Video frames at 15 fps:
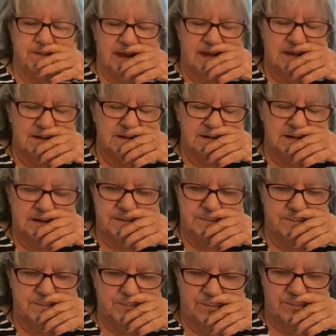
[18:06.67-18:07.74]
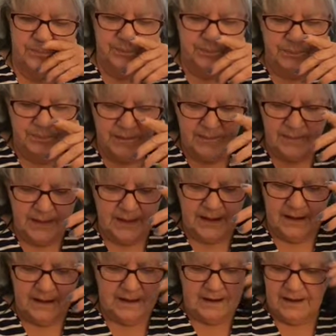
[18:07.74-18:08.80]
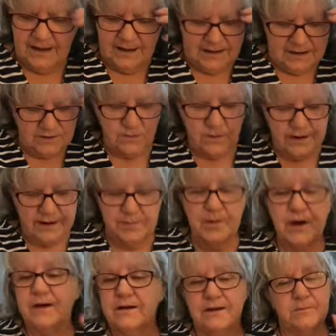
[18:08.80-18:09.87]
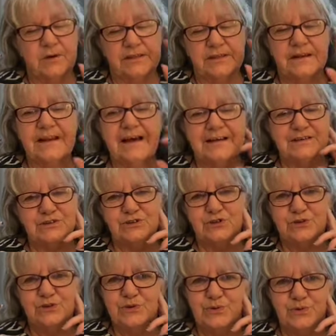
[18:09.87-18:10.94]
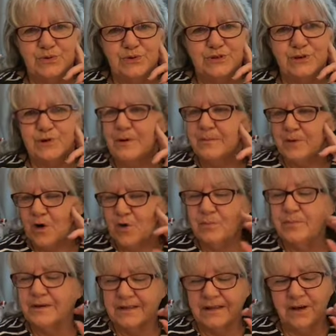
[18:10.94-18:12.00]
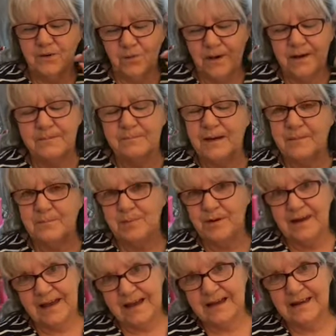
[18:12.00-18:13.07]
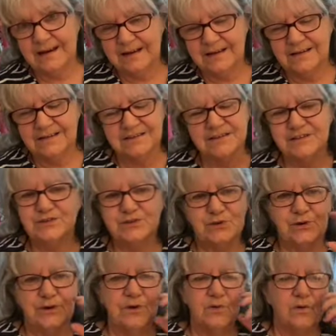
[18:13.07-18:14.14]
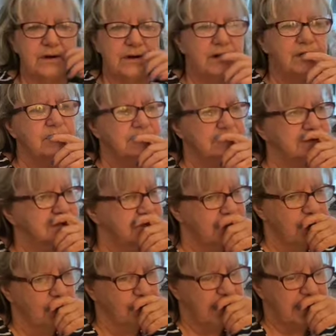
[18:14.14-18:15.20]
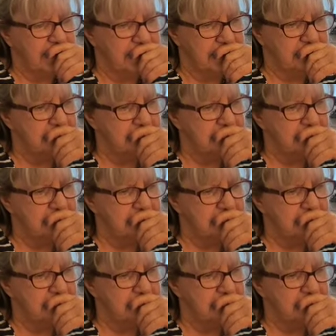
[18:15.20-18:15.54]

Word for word: And um, And what I bought, I bought the last two. So I'm hoping that what my plan is, is going to work out okay.